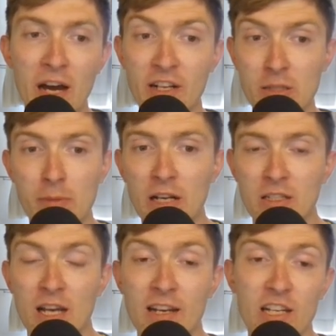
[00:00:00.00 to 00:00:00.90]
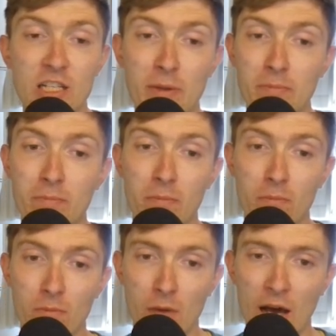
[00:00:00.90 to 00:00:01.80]
I expect Tadej to be
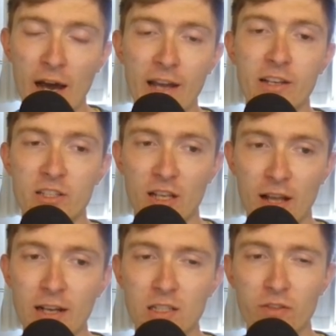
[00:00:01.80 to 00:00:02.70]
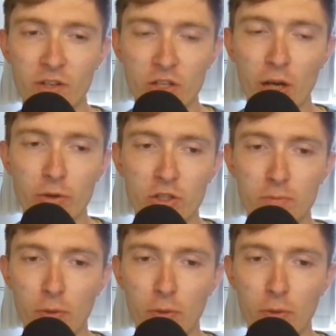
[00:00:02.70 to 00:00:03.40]
higher selected than Jonas,